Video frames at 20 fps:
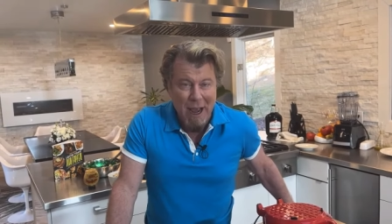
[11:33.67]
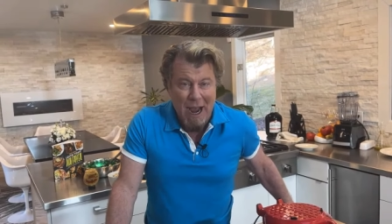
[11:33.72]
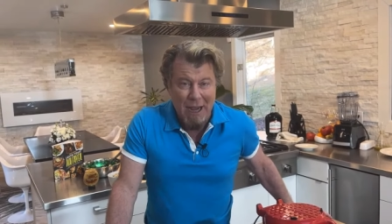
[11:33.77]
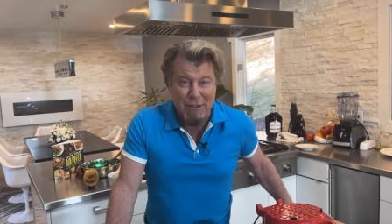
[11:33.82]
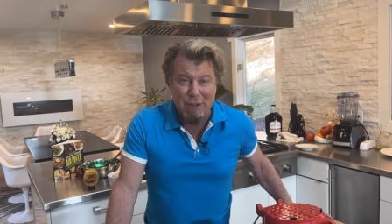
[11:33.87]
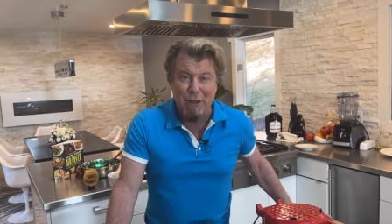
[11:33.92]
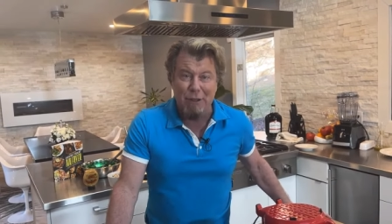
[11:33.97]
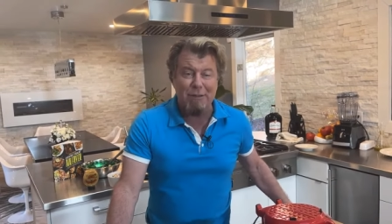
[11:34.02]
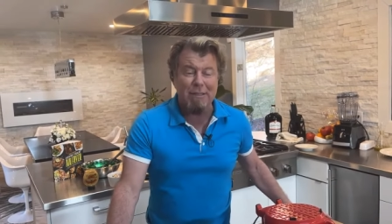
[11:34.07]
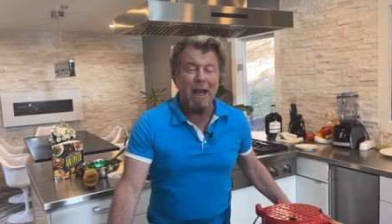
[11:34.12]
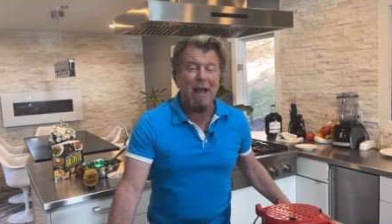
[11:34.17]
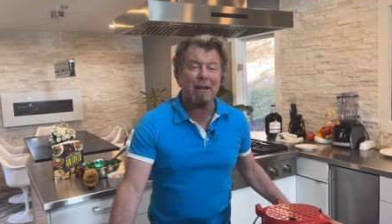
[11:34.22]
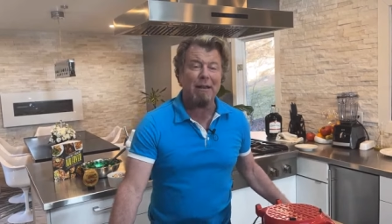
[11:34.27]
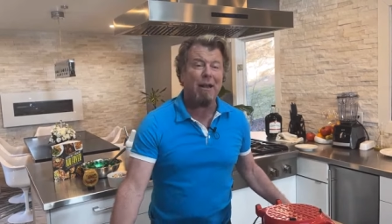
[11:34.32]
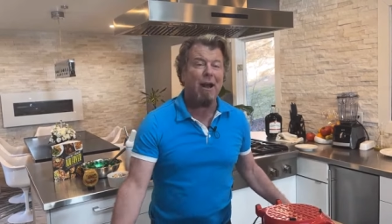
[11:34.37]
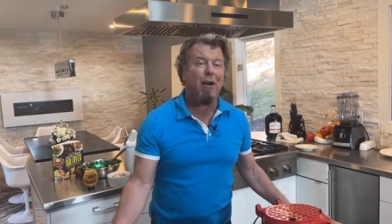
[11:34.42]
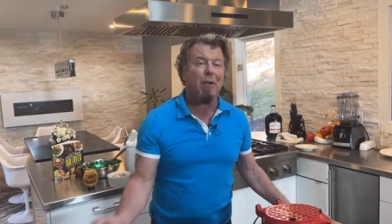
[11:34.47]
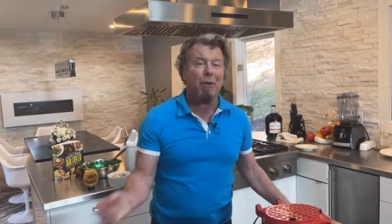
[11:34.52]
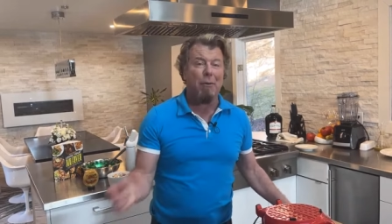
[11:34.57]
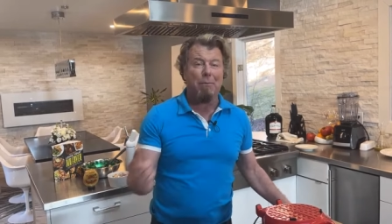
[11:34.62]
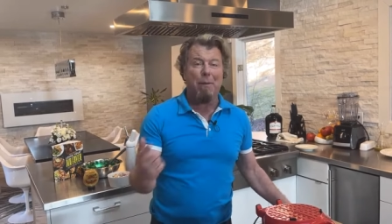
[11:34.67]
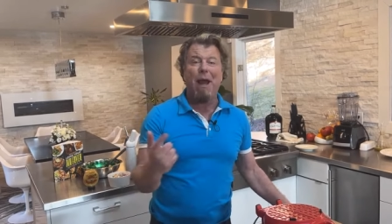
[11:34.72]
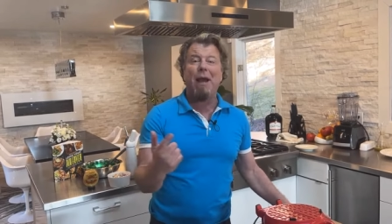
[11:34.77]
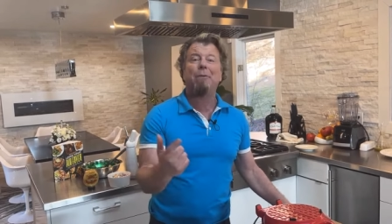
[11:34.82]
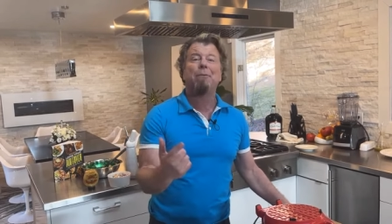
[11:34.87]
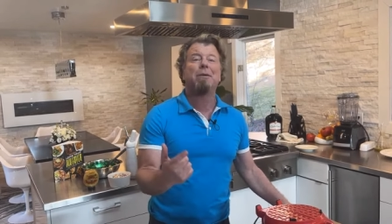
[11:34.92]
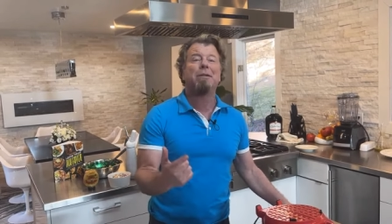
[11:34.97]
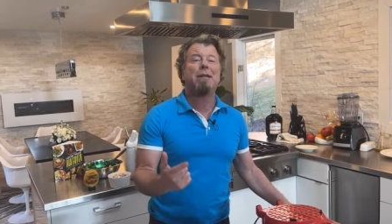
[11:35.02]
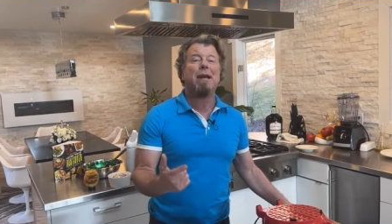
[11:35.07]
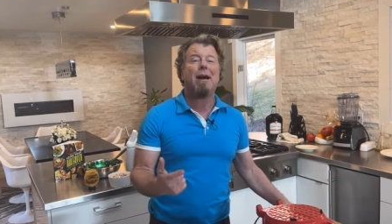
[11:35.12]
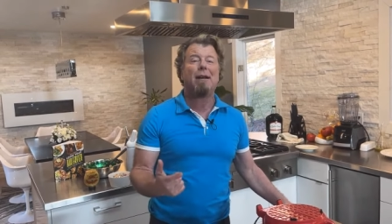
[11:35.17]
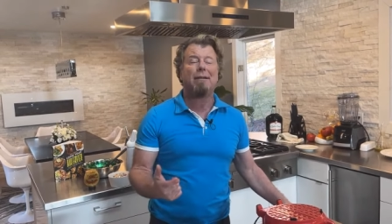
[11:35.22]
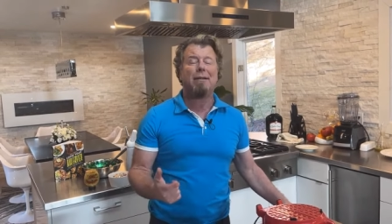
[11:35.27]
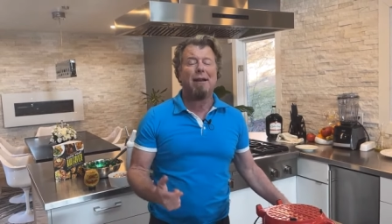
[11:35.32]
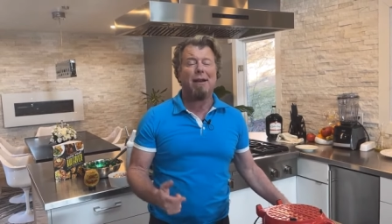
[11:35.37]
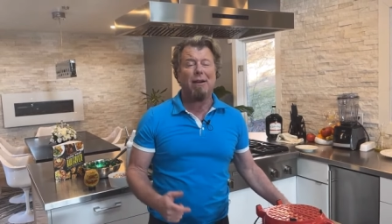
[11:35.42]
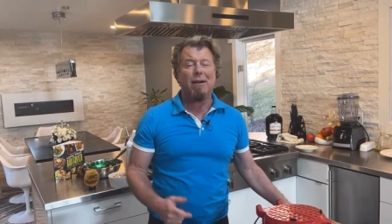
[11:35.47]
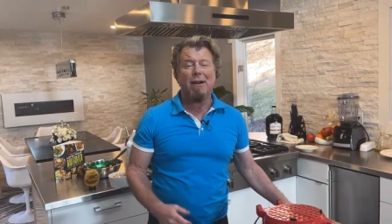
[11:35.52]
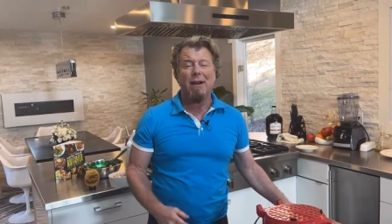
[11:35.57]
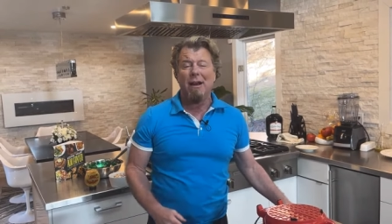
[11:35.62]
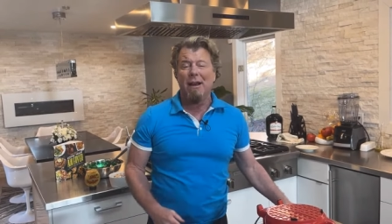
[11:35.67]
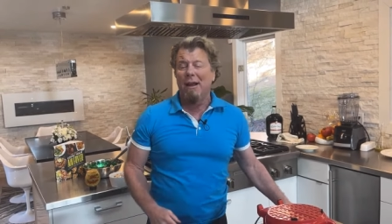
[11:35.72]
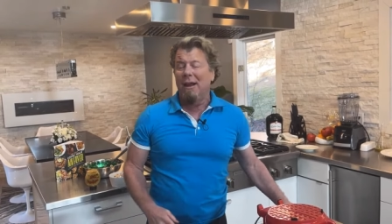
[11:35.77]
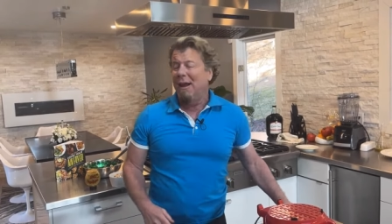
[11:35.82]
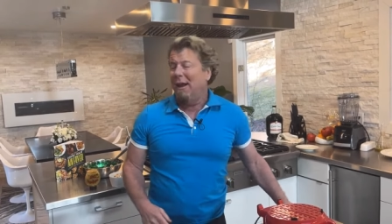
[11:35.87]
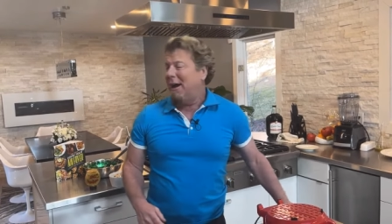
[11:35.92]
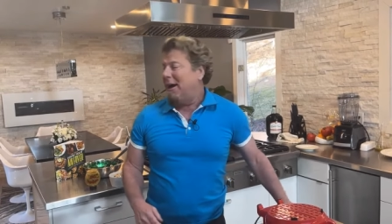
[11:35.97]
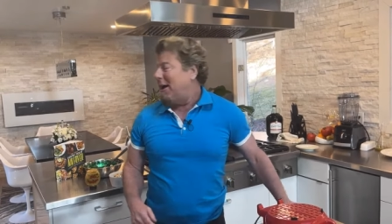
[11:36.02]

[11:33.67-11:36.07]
I saw 10 Color Pen was out there.